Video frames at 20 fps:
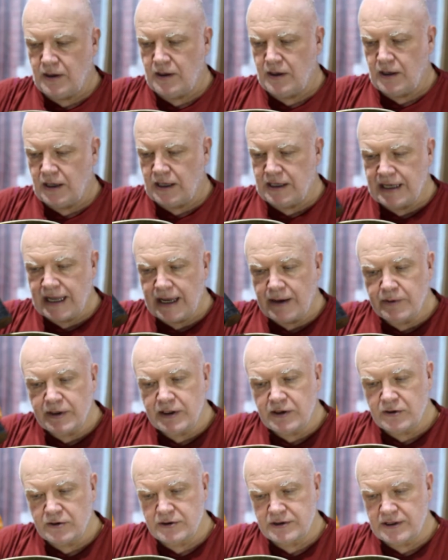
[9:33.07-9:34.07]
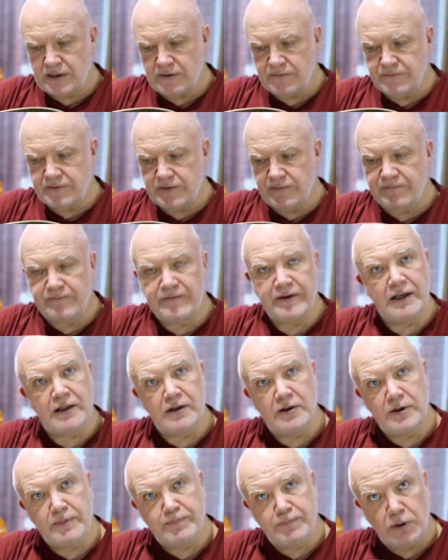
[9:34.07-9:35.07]
allowing yourself to feel
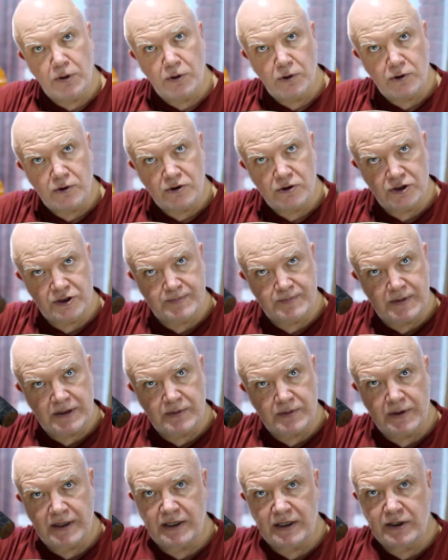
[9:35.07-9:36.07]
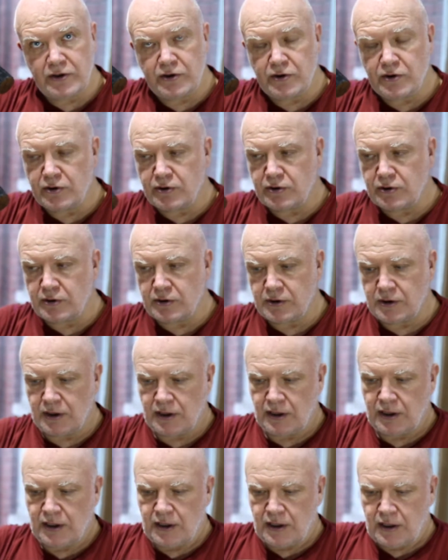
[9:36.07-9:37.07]
the pause between your
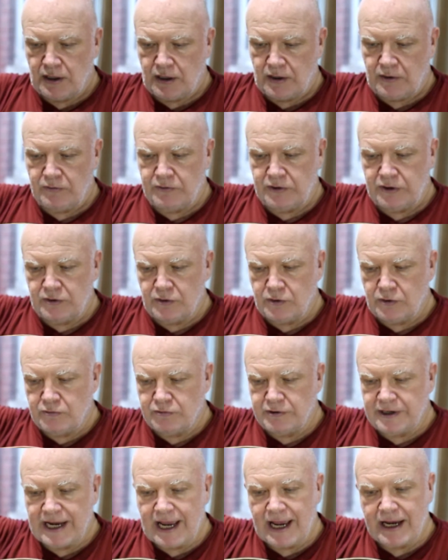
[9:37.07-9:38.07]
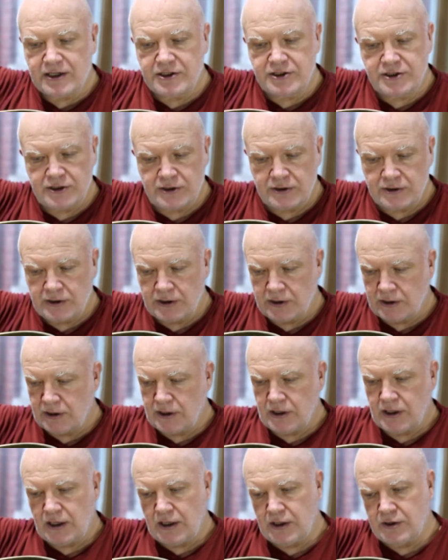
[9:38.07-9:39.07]
reaction
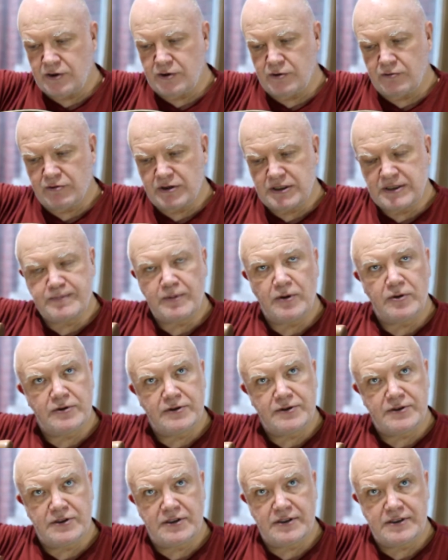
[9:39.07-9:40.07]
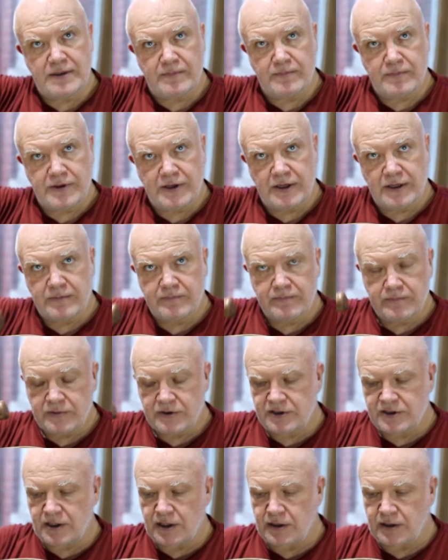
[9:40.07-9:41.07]
and your response to something.
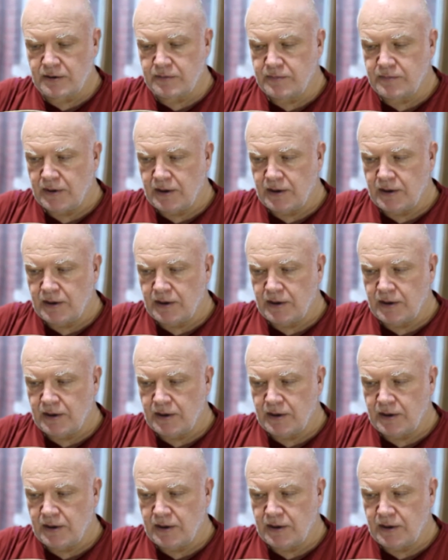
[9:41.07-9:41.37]
So